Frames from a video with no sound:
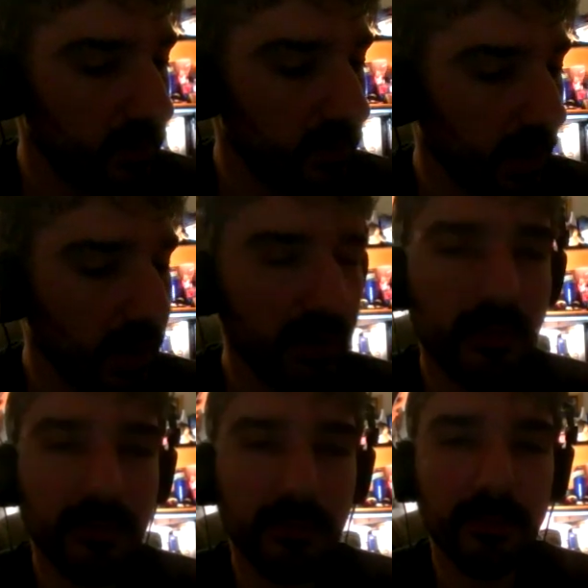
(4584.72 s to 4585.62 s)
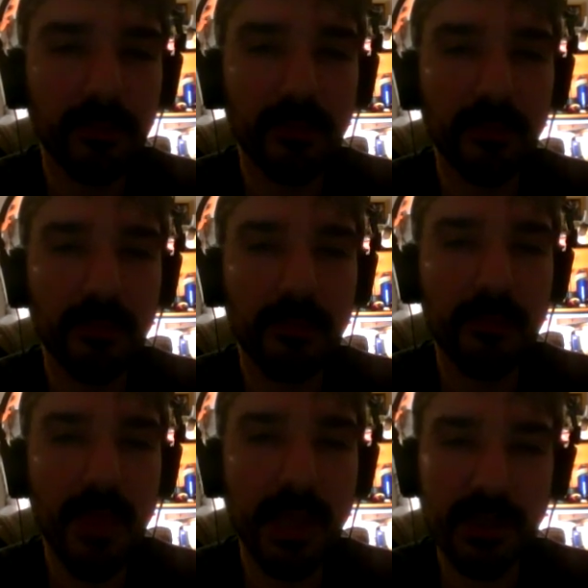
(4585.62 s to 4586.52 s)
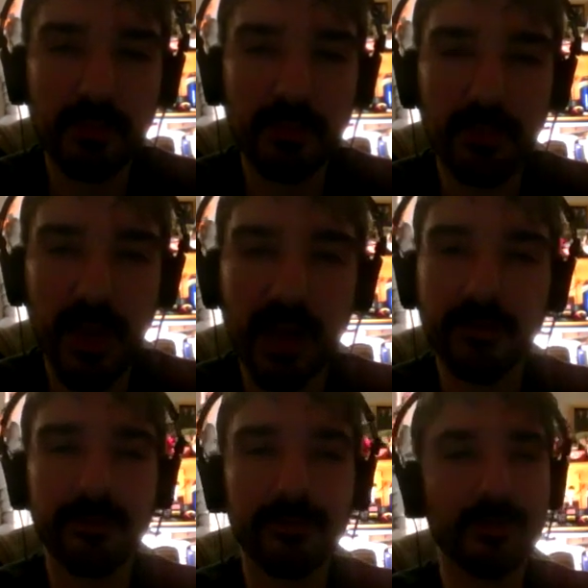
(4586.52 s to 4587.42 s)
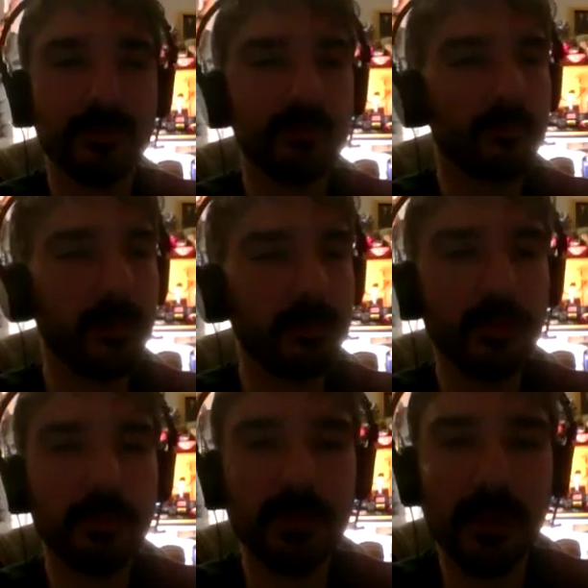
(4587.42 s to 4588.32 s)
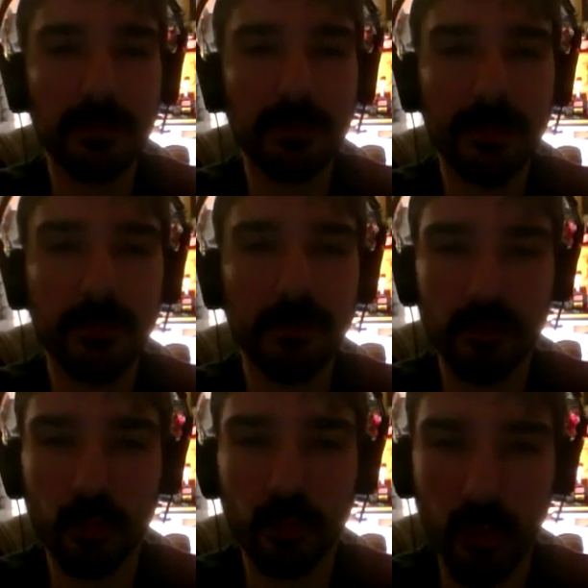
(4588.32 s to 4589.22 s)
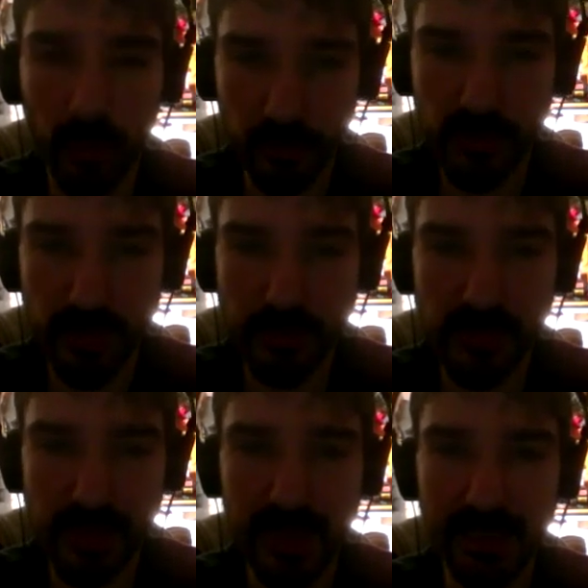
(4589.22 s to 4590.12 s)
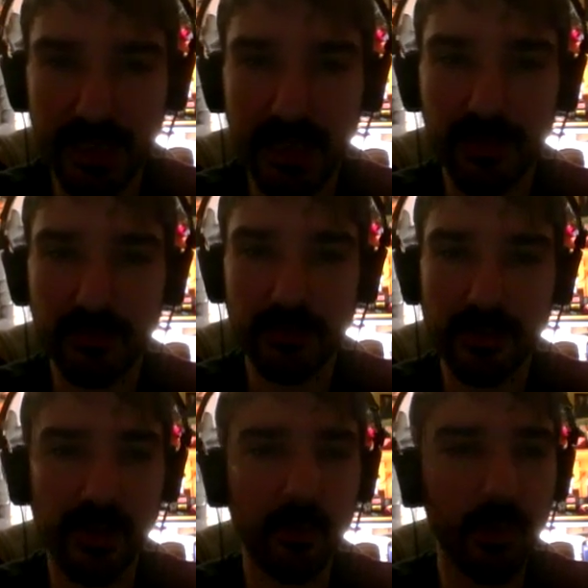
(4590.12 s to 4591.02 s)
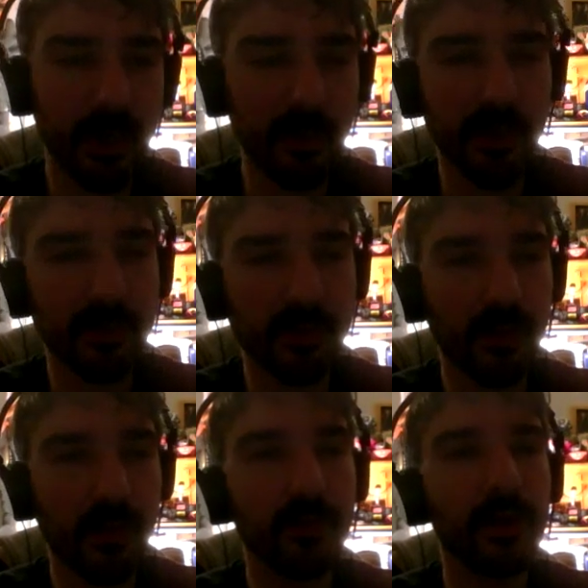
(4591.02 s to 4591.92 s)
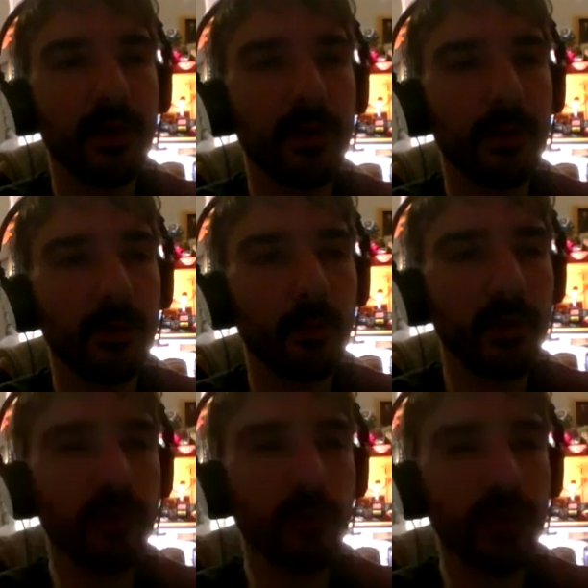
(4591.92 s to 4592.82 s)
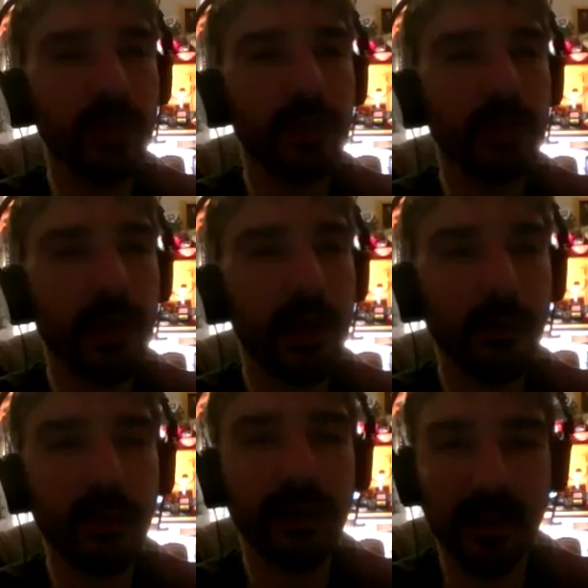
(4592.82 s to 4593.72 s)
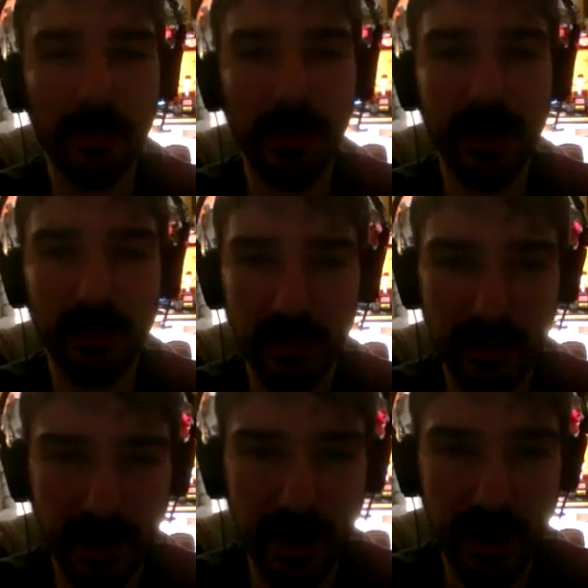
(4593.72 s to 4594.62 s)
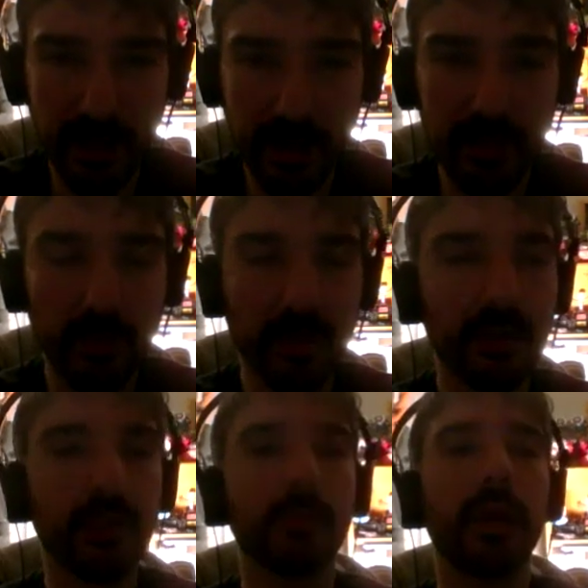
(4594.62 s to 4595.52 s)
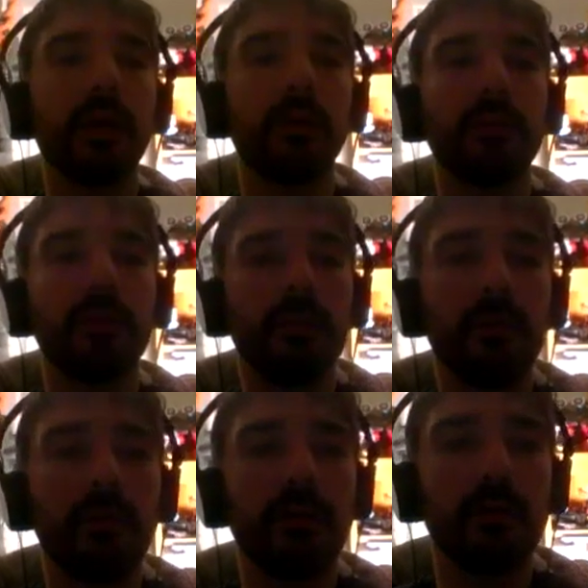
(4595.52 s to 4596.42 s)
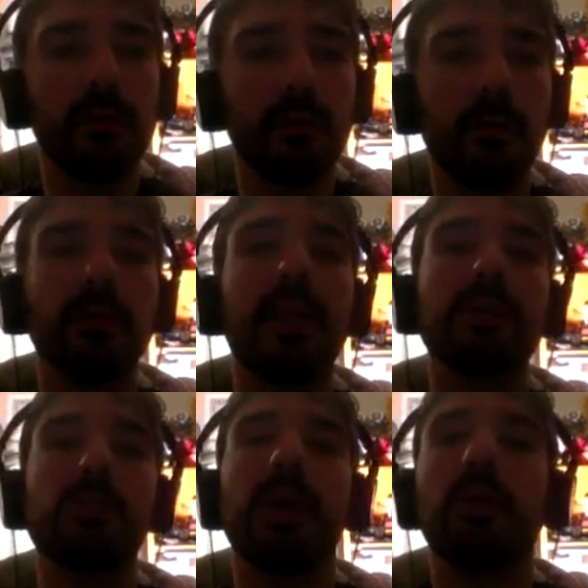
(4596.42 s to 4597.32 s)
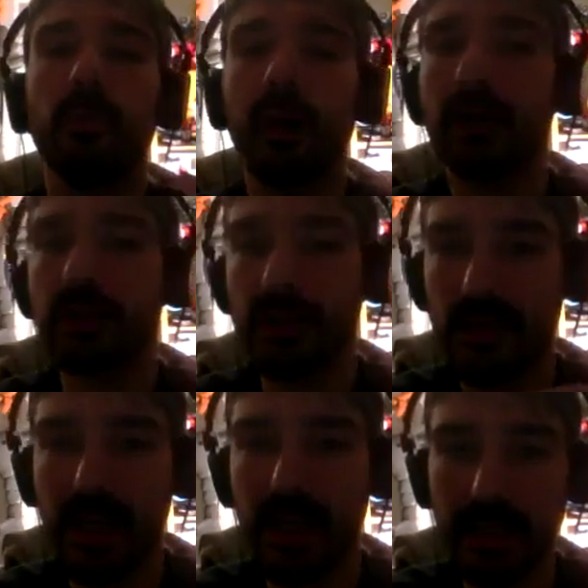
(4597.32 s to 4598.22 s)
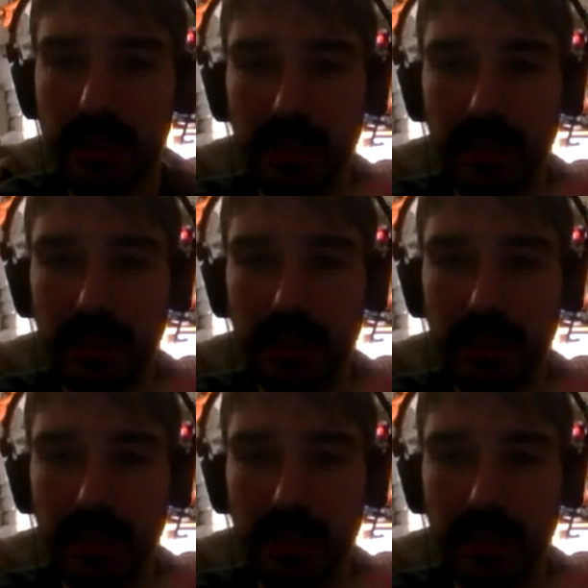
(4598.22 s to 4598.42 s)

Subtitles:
this makes kind of flips some people's worlds upside down. It's like, wait a minute, so how do we think about God? How do we think about, well, and that's why I don't want to just say